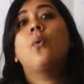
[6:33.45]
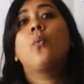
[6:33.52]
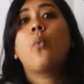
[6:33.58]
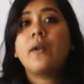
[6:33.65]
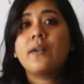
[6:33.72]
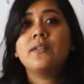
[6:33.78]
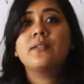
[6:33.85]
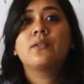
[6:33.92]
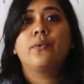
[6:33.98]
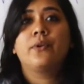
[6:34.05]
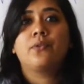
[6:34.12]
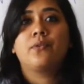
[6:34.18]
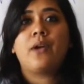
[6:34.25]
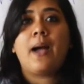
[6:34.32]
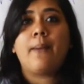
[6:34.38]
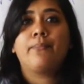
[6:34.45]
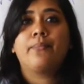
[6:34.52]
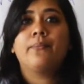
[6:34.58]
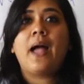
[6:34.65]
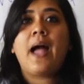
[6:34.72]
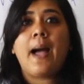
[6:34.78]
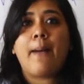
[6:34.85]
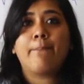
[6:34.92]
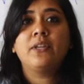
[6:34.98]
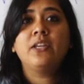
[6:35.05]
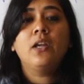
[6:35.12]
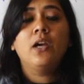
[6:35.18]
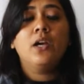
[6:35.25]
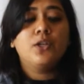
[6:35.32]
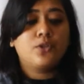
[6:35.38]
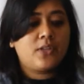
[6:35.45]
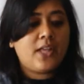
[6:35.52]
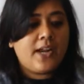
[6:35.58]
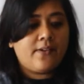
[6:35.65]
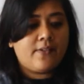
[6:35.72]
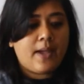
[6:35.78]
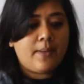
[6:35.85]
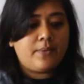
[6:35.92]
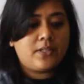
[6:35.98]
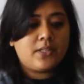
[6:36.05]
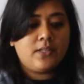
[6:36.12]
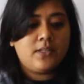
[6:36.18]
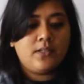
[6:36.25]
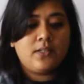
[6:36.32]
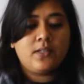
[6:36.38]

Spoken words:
what is going to happen to that rabbit?